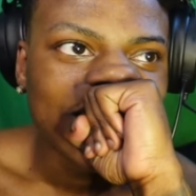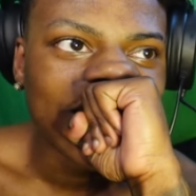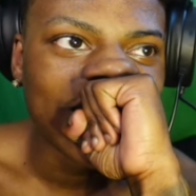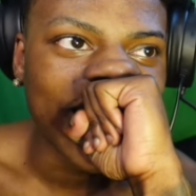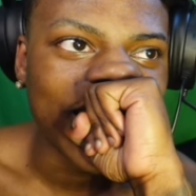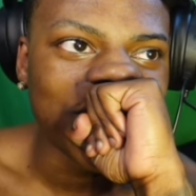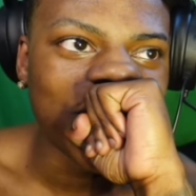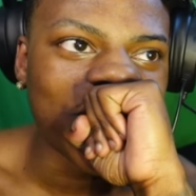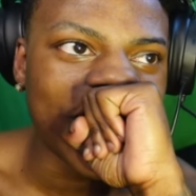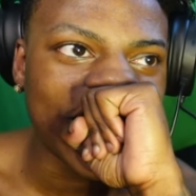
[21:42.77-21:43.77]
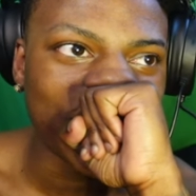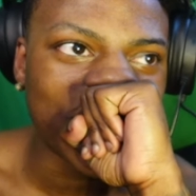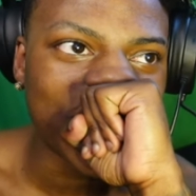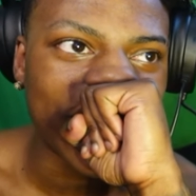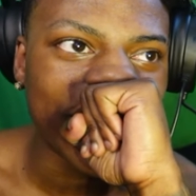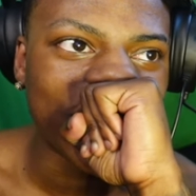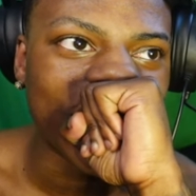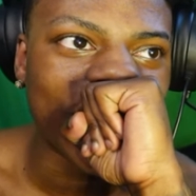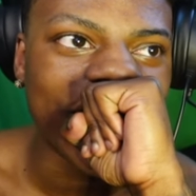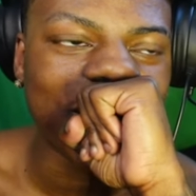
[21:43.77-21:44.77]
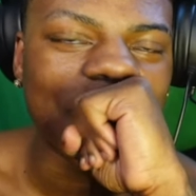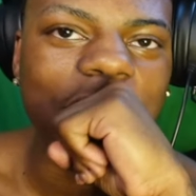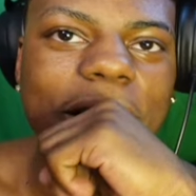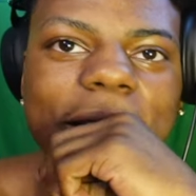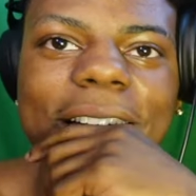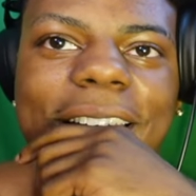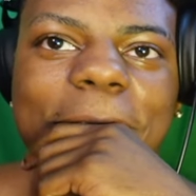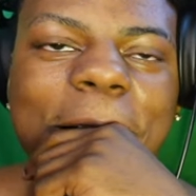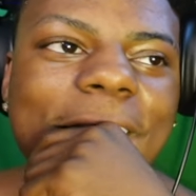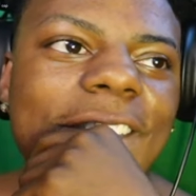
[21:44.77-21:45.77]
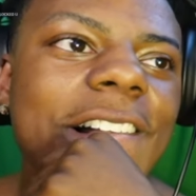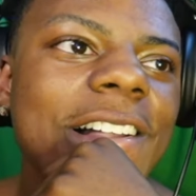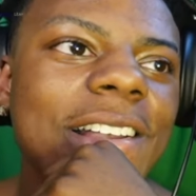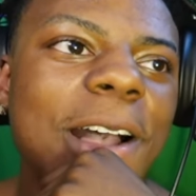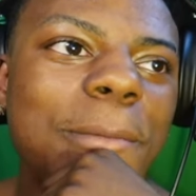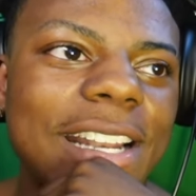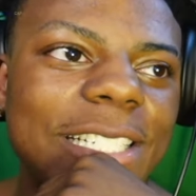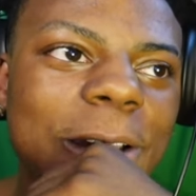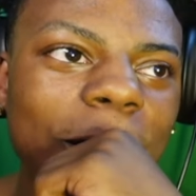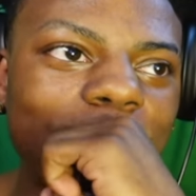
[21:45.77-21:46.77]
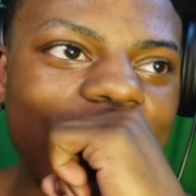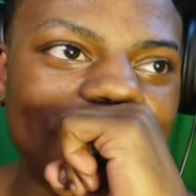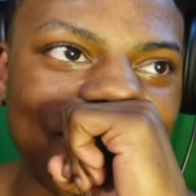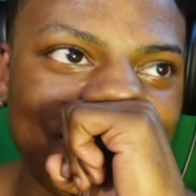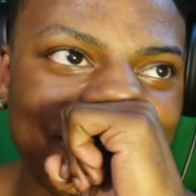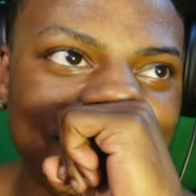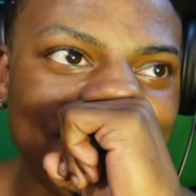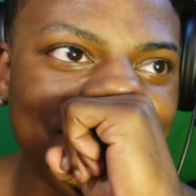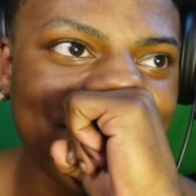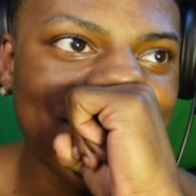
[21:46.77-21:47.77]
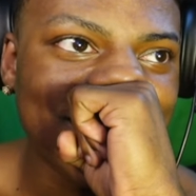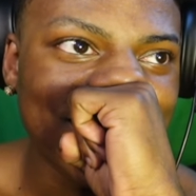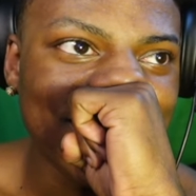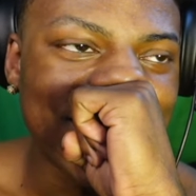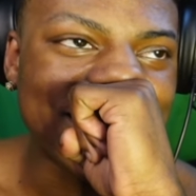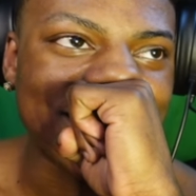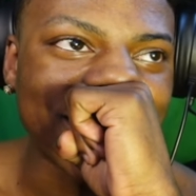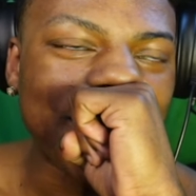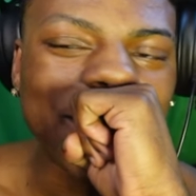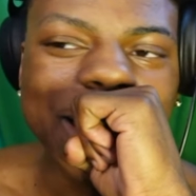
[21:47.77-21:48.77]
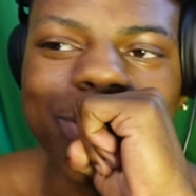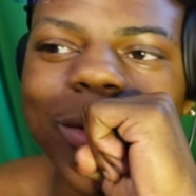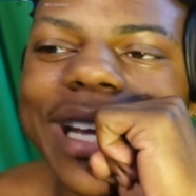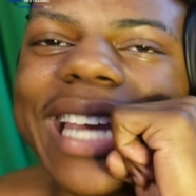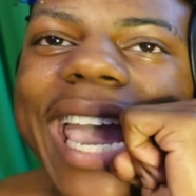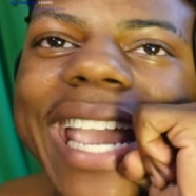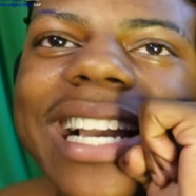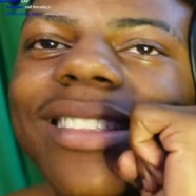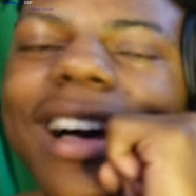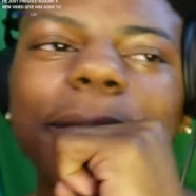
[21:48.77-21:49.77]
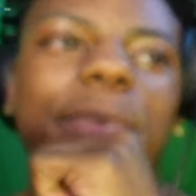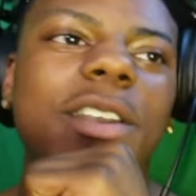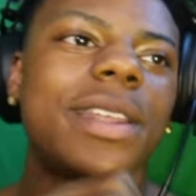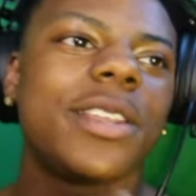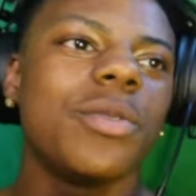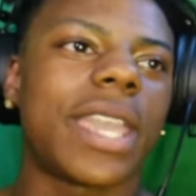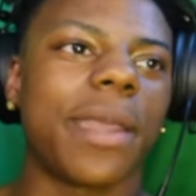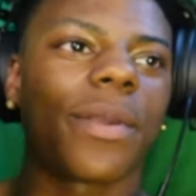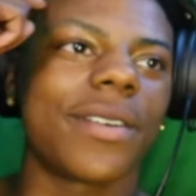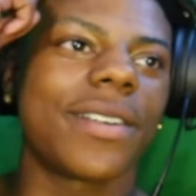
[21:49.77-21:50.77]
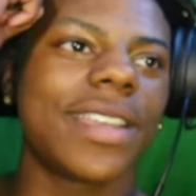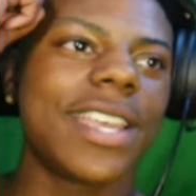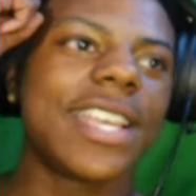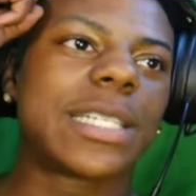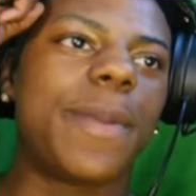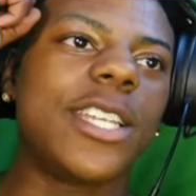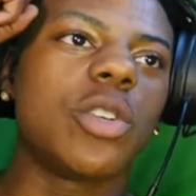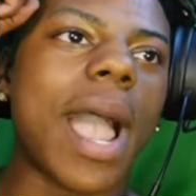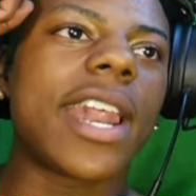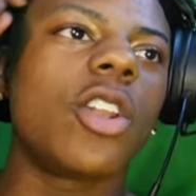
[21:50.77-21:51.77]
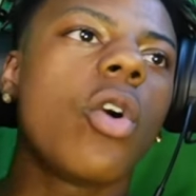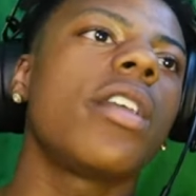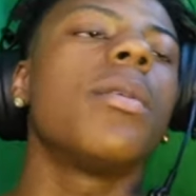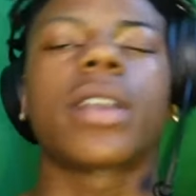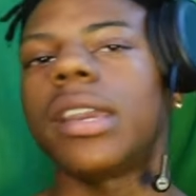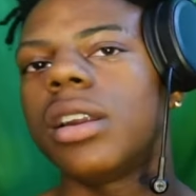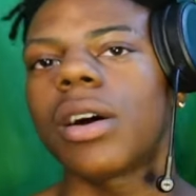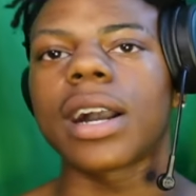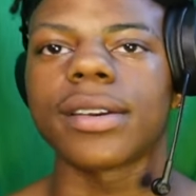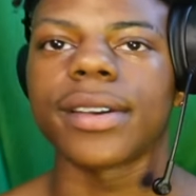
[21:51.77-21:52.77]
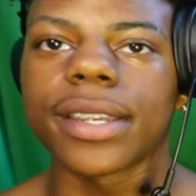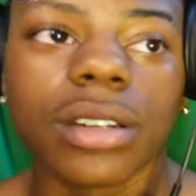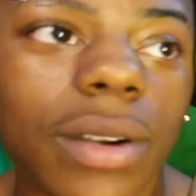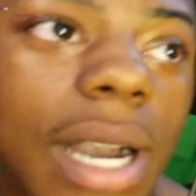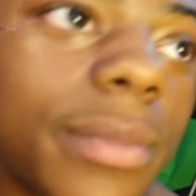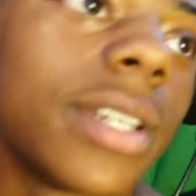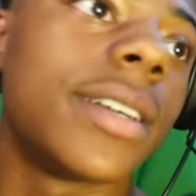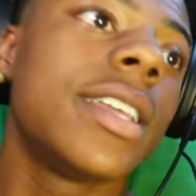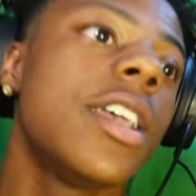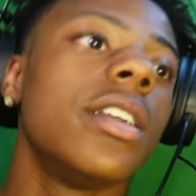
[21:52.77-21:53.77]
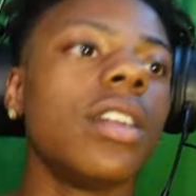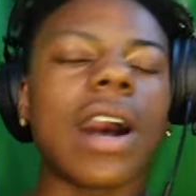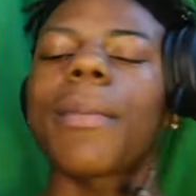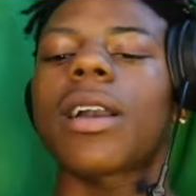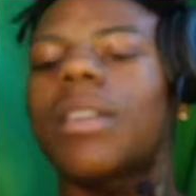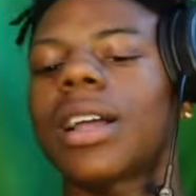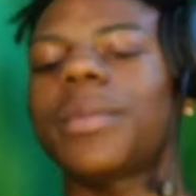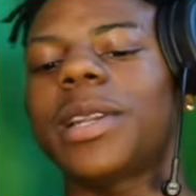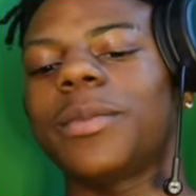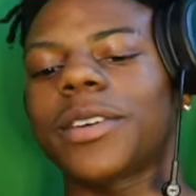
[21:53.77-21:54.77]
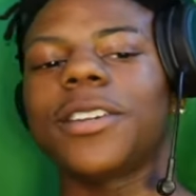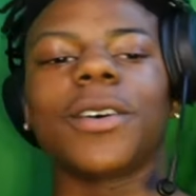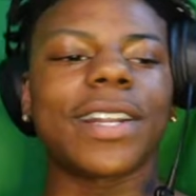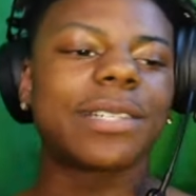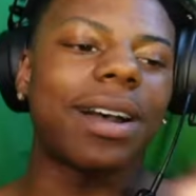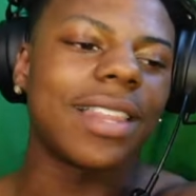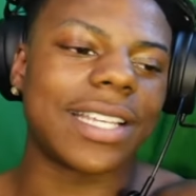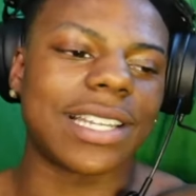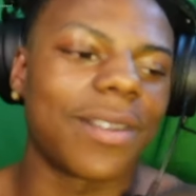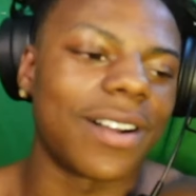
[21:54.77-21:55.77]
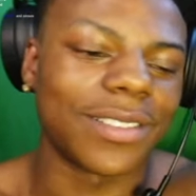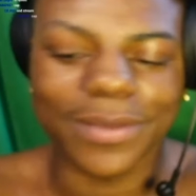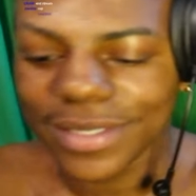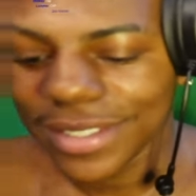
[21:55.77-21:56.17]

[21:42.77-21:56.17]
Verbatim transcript: okay, you know what? You know what? You know what? You know what? I'm about to just call him again. He's sleepy, bro. It's 8 o'clock p.m. in the UK, bro. Speed, you might annoy him. Okay, you know, I quit. You know, I'm done. You know, I'm not going to call him anymore. You know what? This is my last time calling